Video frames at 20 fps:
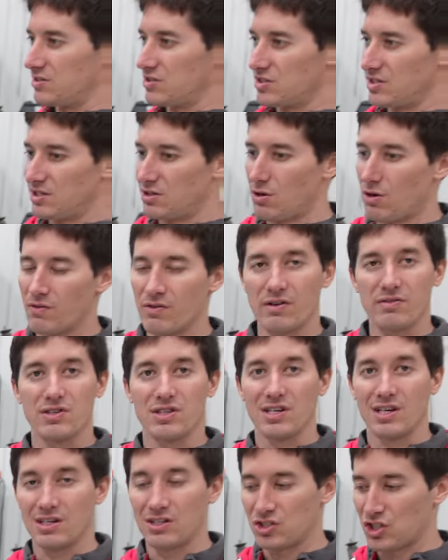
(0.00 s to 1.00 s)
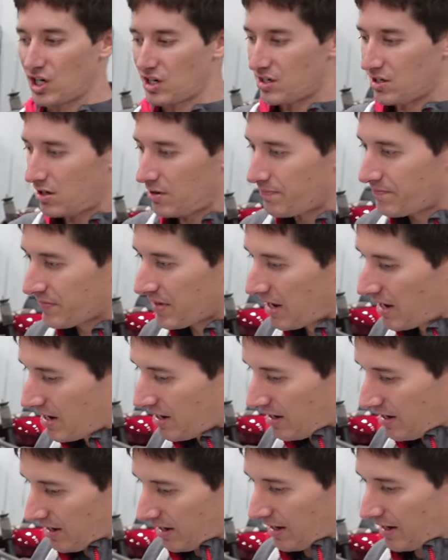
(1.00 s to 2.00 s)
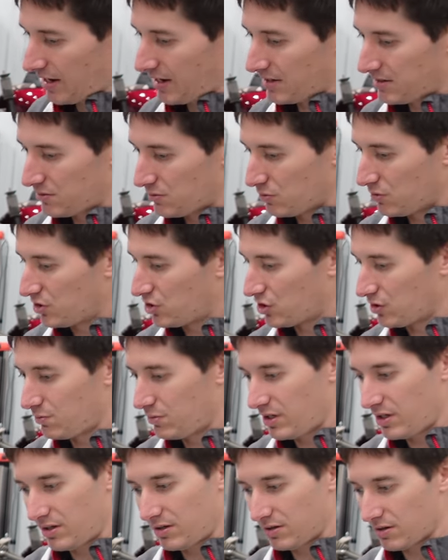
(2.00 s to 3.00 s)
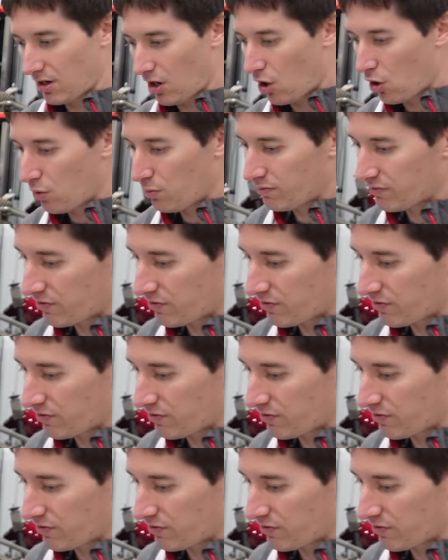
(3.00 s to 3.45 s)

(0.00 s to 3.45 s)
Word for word: just need to go over everything and check it all, and we should be home